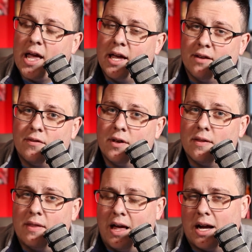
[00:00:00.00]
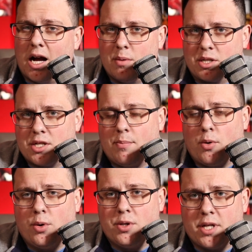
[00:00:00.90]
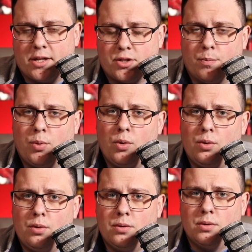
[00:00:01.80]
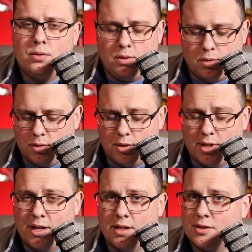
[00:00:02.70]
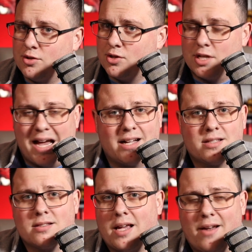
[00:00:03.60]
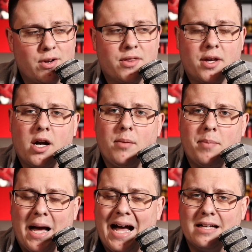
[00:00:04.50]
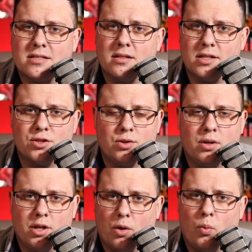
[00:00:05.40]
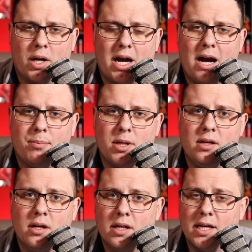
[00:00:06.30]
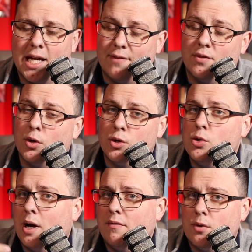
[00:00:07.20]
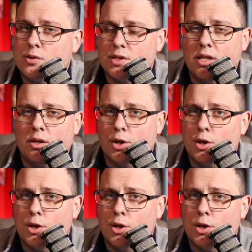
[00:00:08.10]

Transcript: If that comic shop owner takes your pull, jacks everything up past issue, you know, one copy, even though you FOC'd